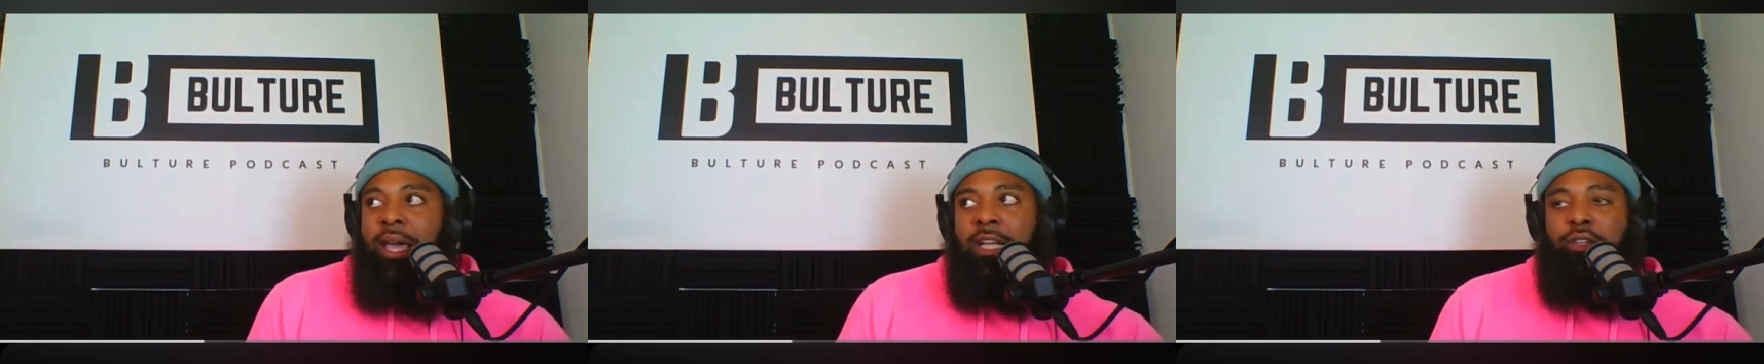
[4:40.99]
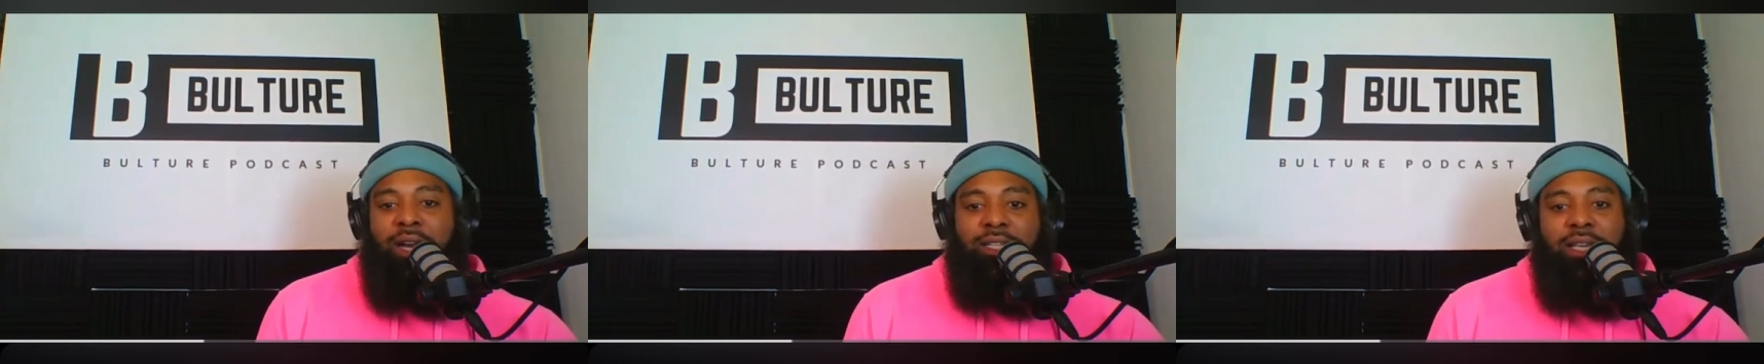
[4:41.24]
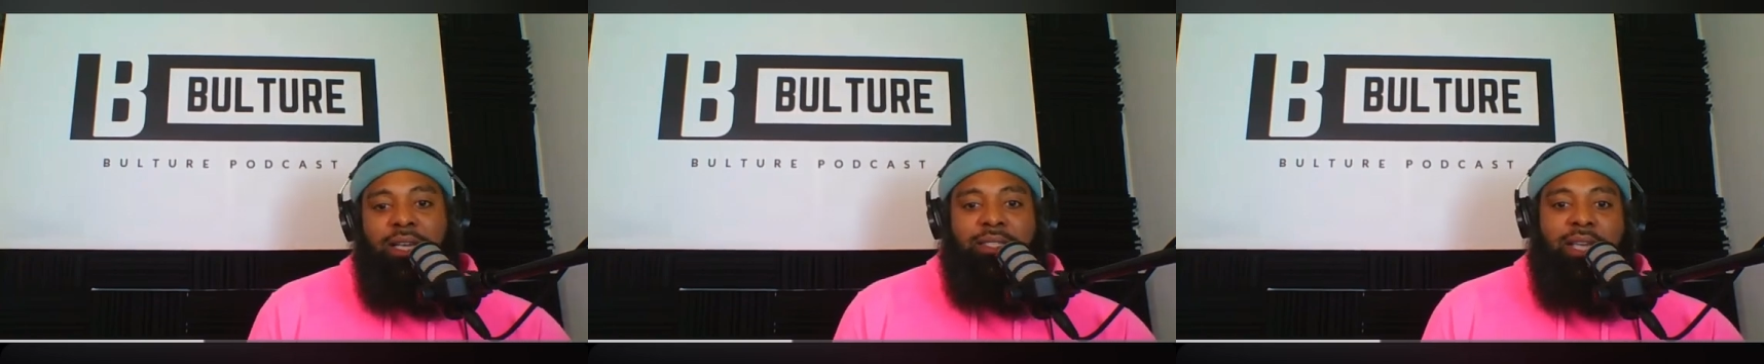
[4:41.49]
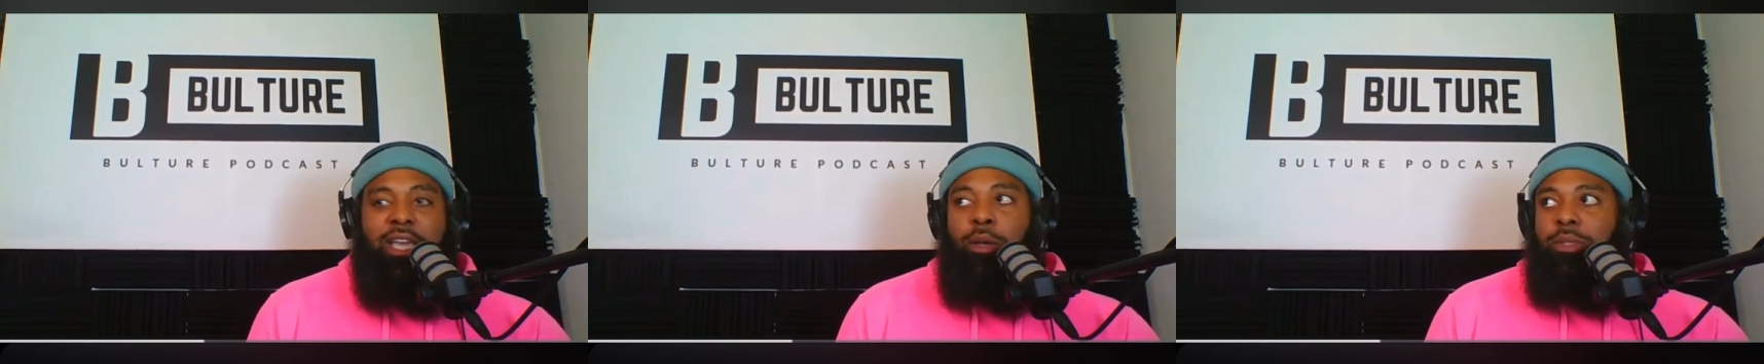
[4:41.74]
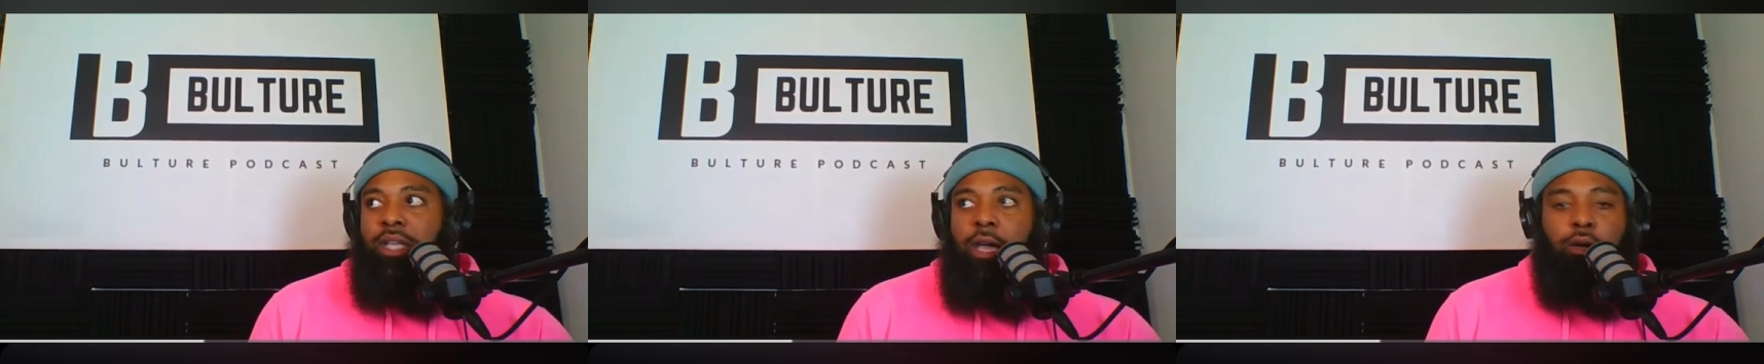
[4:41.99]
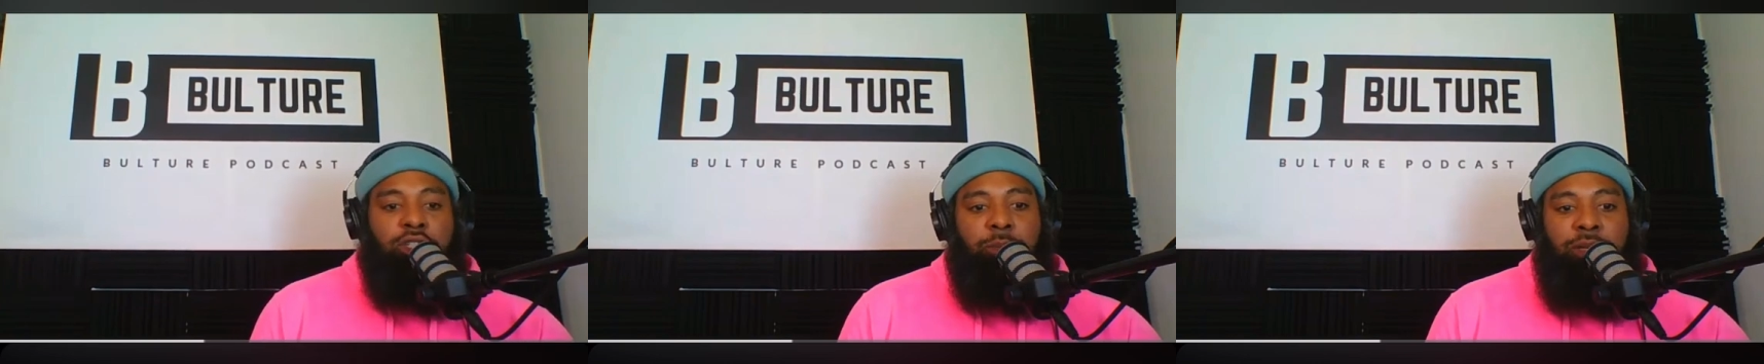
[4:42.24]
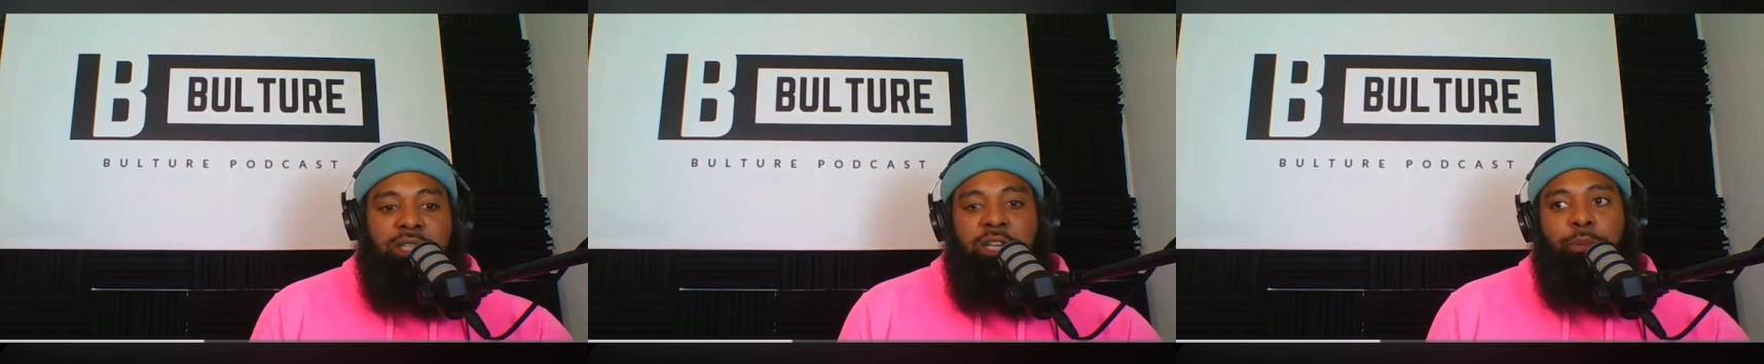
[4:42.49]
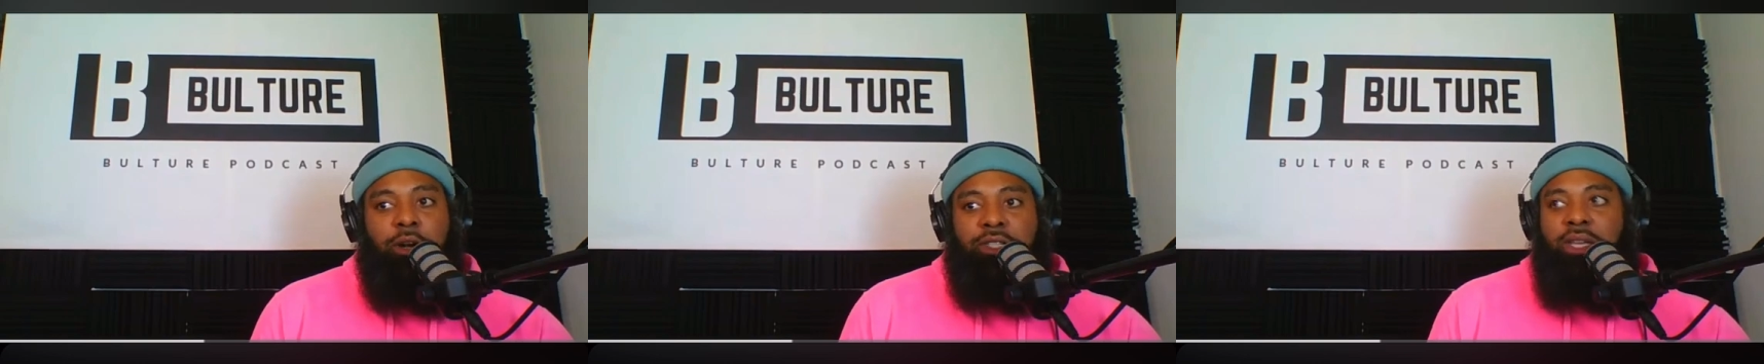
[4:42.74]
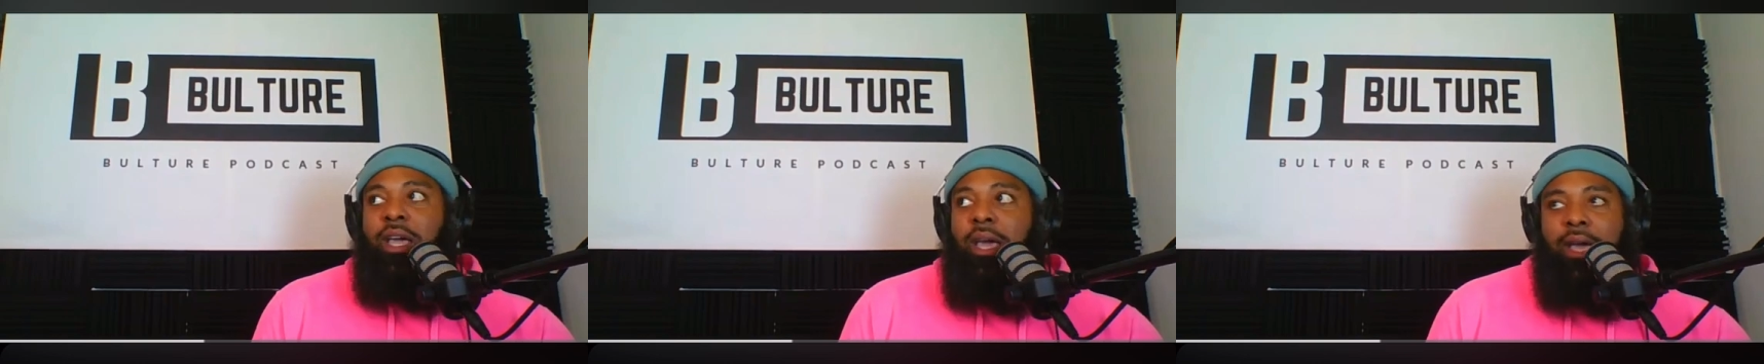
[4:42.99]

he tried to sit here and say he was an LGBT person,